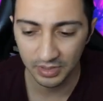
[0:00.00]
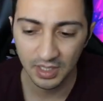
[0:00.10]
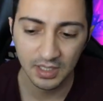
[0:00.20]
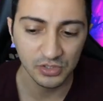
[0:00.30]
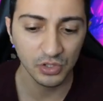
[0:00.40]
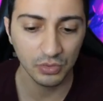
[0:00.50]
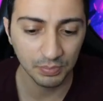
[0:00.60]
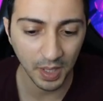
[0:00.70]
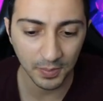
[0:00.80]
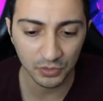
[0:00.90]
So
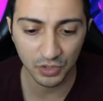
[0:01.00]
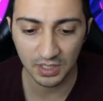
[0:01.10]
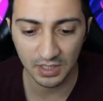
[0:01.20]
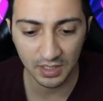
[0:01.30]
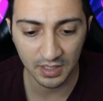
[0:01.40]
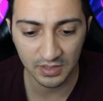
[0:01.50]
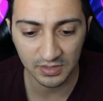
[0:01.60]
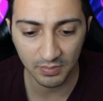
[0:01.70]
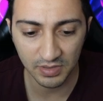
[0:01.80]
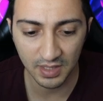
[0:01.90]
paper trading is
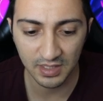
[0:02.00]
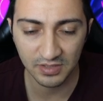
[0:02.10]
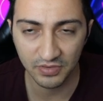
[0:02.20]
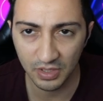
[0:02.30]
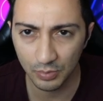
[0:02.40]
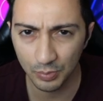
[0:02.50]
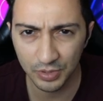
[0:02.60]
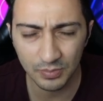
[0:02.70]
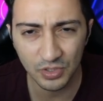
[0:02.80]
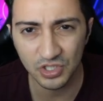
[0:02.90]
something that is available
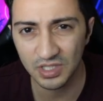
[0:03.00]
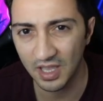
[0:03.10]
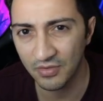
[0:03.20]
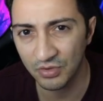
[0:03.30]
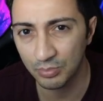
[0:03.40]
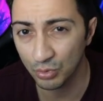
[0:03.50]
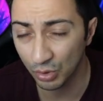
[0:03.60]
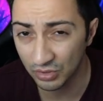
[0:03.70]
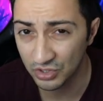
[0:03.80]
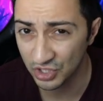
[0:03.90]
pretty much in every
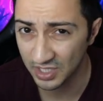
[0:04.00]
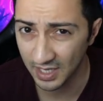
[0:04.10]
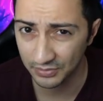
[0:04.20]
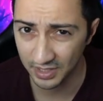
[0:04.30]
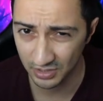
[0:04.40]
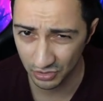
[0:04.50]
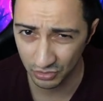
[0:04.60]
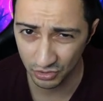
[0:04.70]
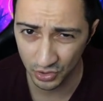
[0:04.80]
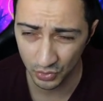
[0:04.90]
brokerage account that you
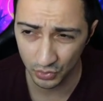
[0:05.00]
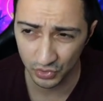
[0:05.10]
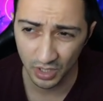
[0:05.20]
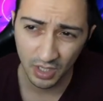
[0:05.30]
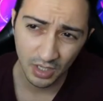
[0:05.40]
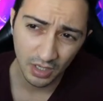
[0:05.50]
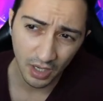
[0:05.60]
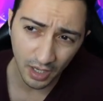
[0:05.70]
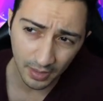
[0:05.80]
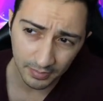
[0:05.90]
use,
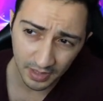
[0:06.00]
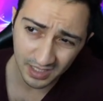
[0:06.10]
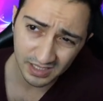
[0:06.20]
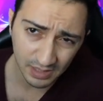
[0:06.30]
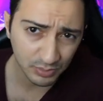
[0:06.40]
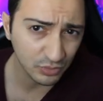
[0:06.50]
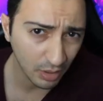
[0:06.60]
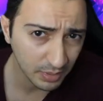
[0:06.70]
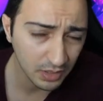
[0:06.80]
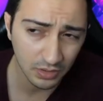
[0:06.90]
except
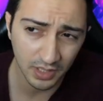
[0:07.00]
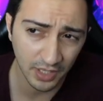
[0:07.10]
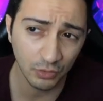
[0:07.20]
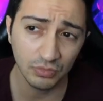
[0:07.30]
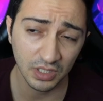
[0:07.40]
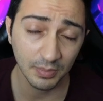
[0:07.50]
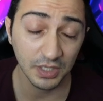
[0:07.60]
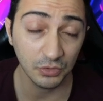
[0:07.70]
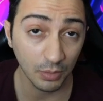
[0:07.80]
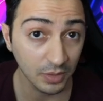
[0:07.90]
Robinhood. I don't
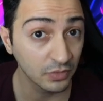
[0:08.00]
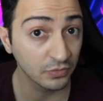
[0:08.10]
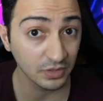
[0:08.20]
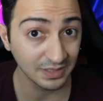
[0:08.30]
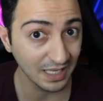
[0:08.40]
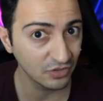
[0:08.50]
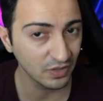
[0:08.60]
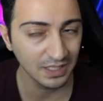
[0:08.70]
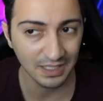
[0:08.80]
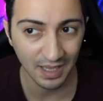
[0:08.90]
recommend Robinhood for day
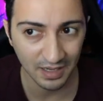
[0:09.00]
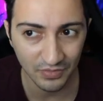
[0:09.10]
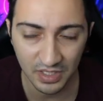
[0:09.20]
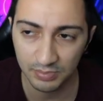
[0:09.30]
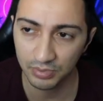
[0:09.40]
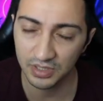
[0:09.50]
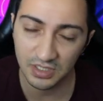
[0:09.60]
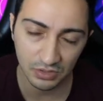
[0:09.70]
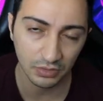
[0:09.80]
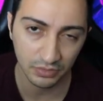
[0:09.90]
trading anyways.
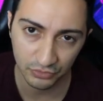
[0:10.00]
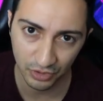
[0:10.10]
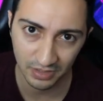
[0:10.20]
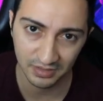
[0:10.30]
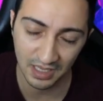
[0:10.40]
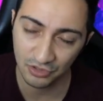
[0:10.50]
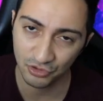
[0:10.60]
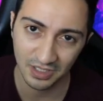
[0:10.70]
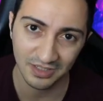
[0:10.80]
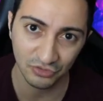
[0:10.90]
Please don't day
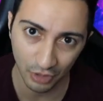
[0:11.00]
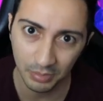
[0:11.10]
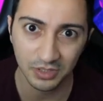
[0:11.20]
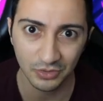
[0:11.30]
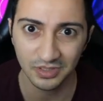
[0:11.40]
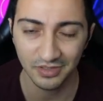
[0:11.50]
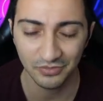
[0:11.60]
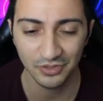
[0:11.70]
trade in Robinhood if